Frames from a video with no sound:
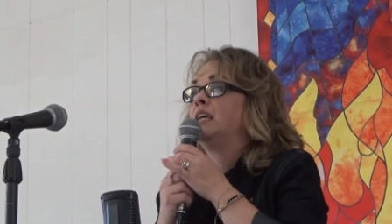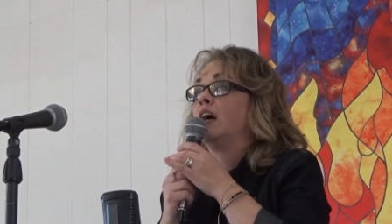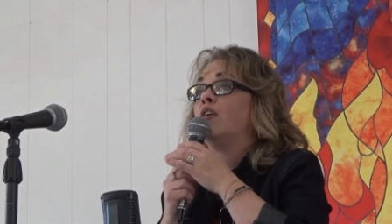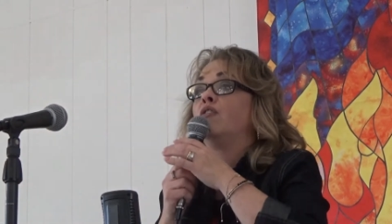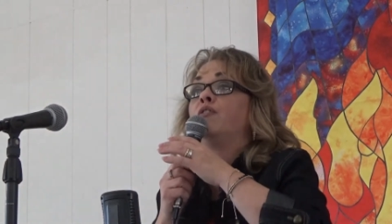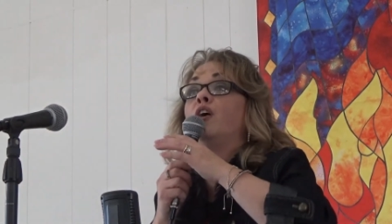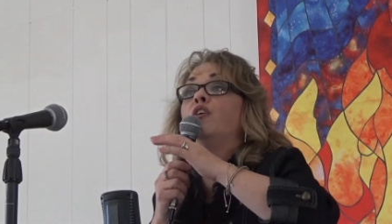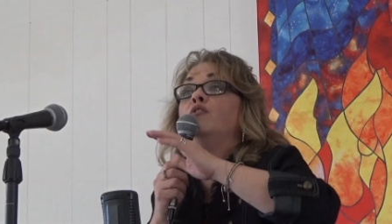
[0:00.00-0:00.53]

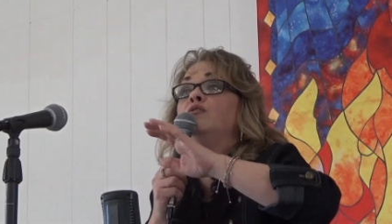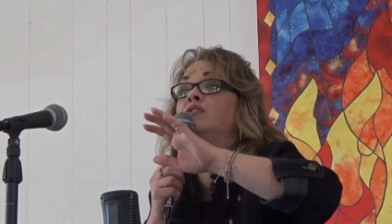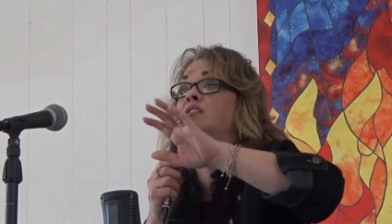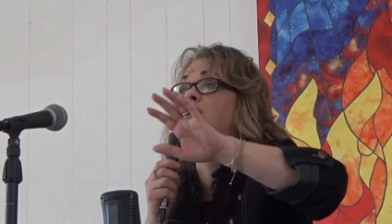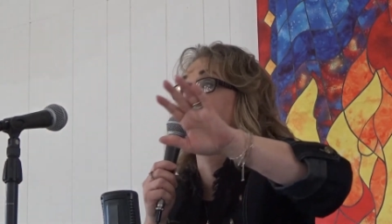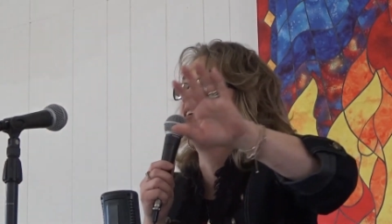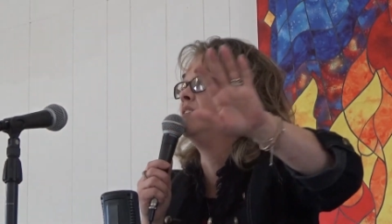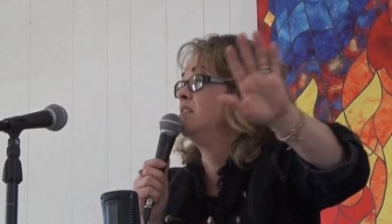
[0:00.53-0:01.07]
tell those
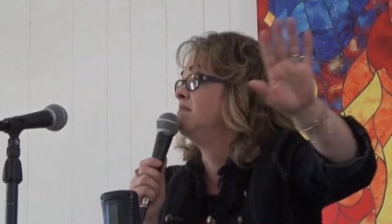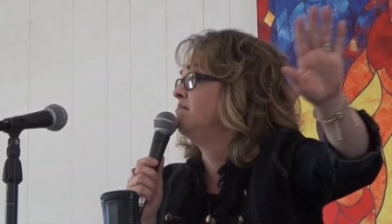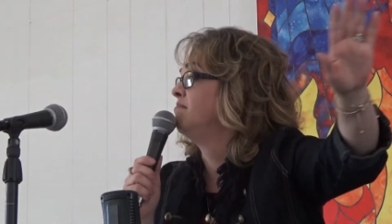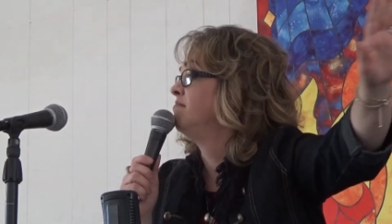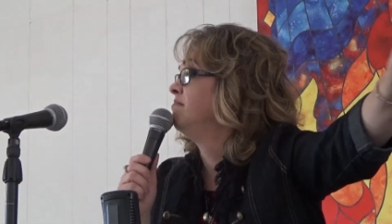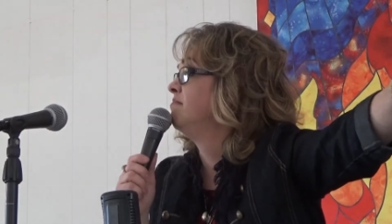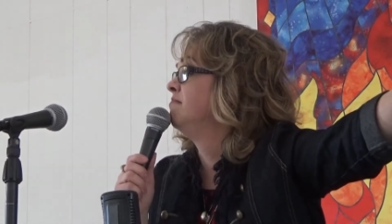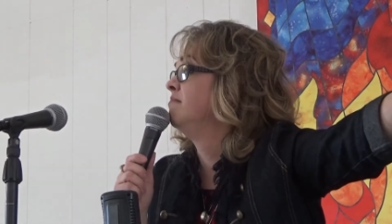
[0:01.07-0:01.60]
that
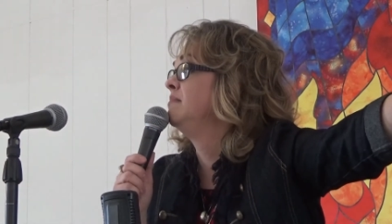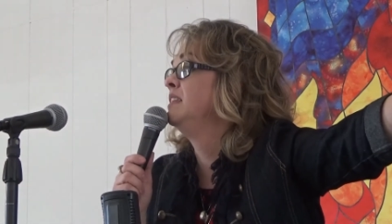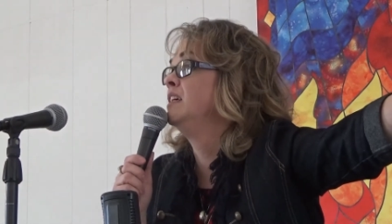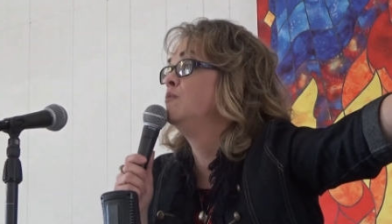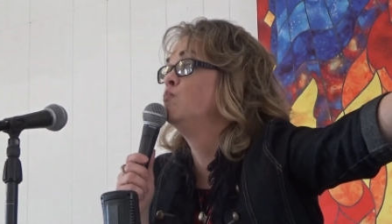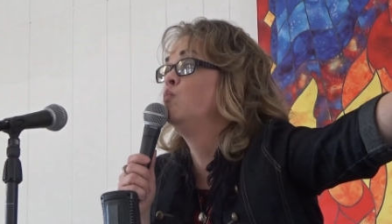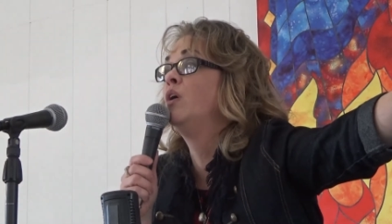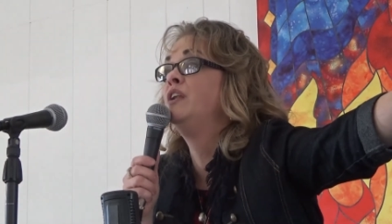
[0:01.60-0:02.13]

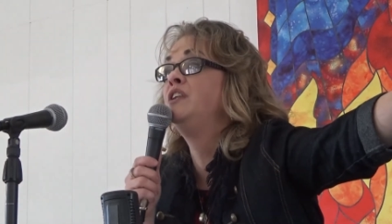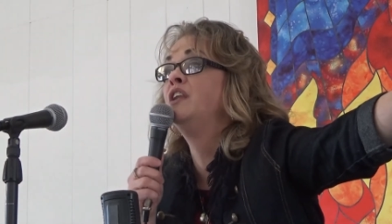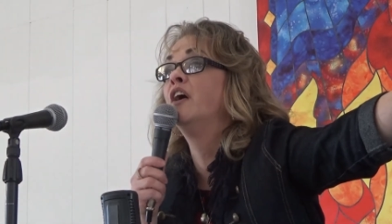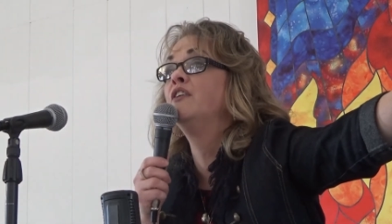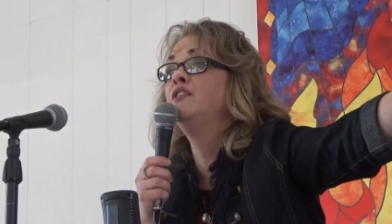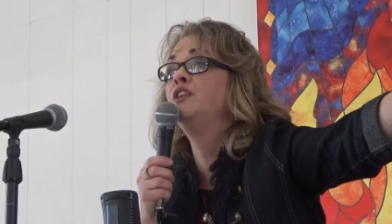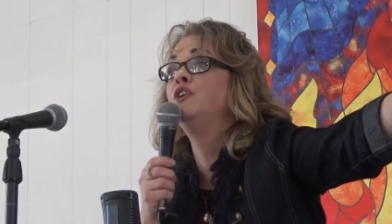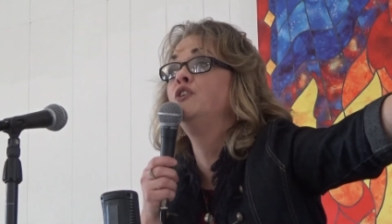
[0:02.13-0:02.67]
didn't want
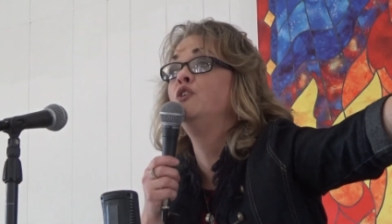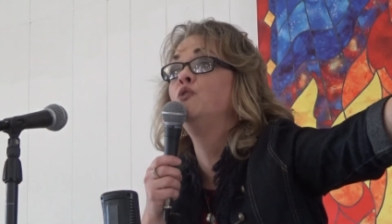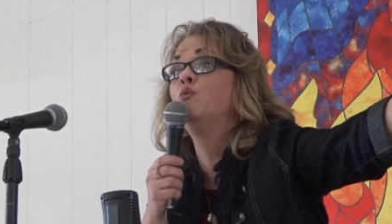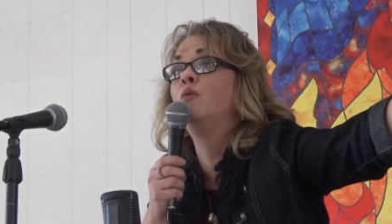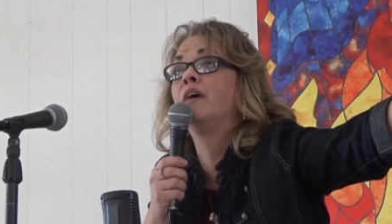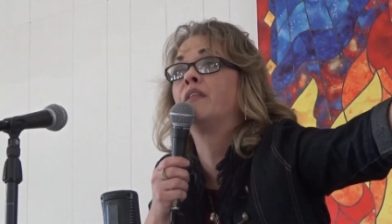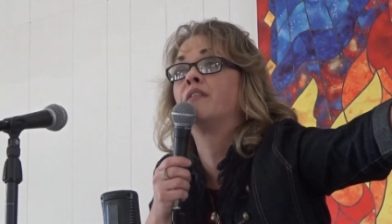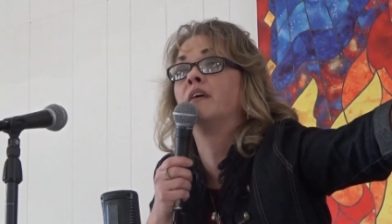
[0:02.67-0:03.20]
nothing to do
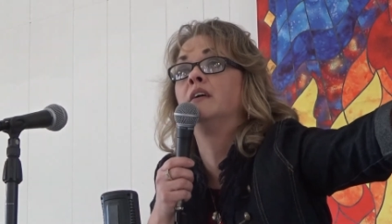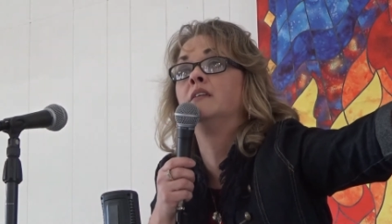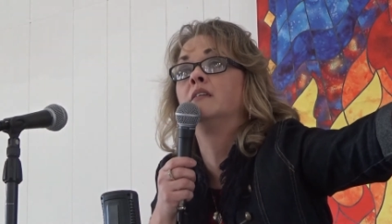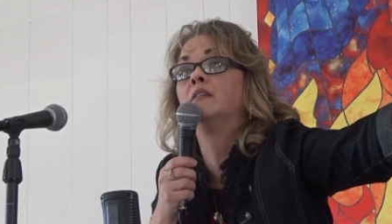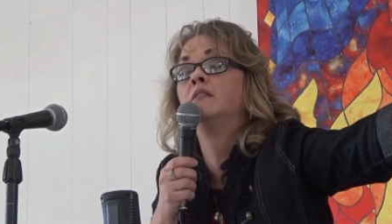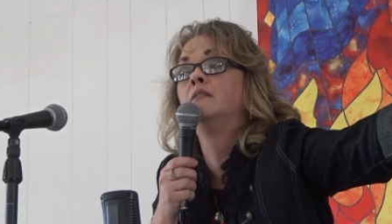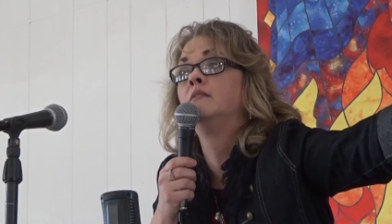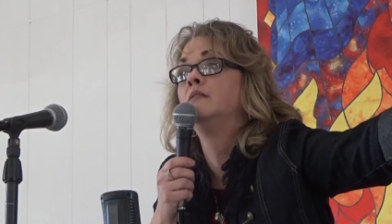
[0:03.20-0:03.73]
with
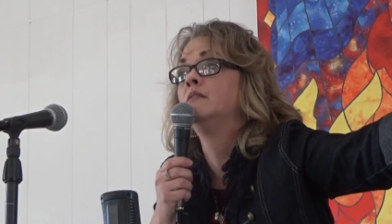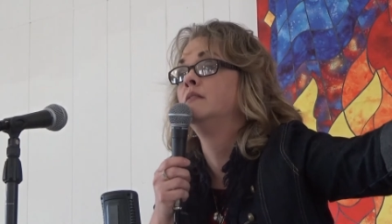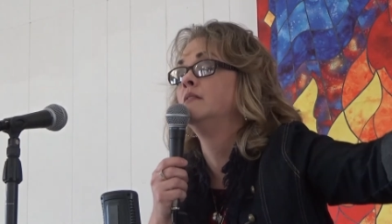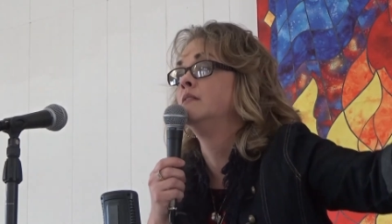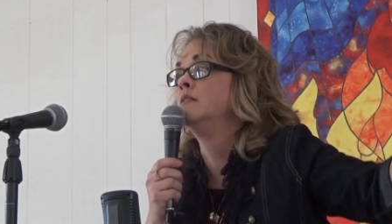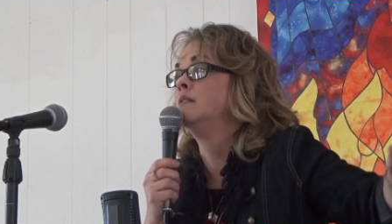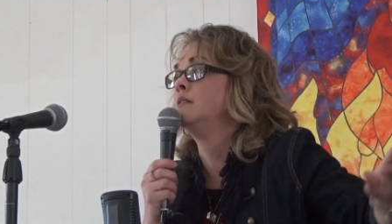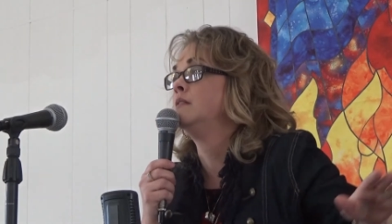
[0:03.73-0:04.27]

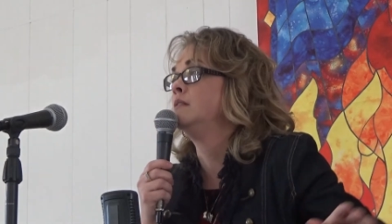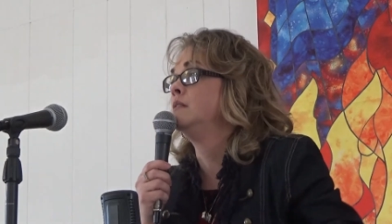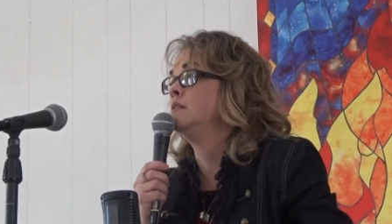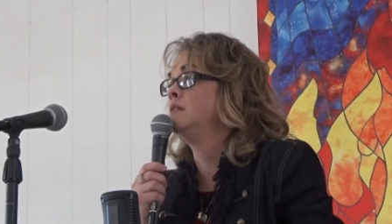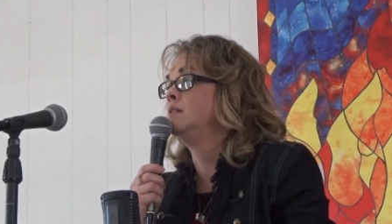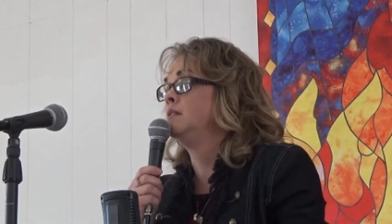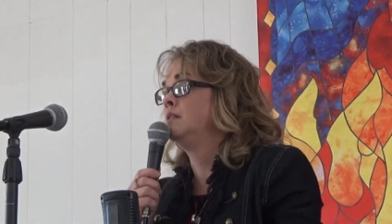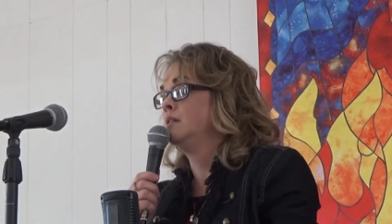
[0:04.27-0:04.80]

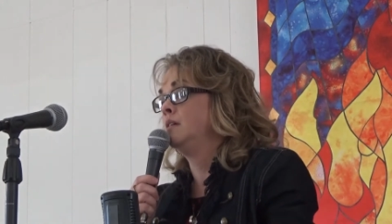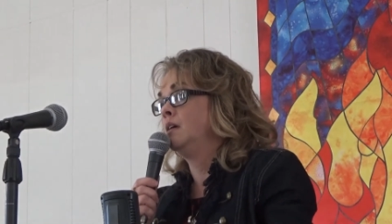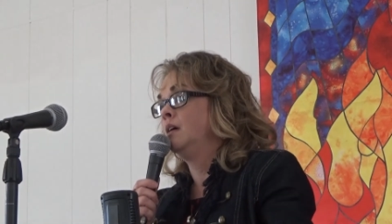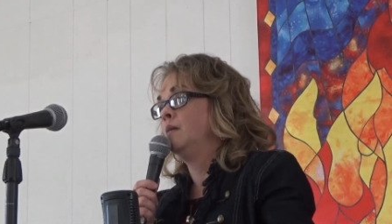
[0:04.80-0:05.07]
it.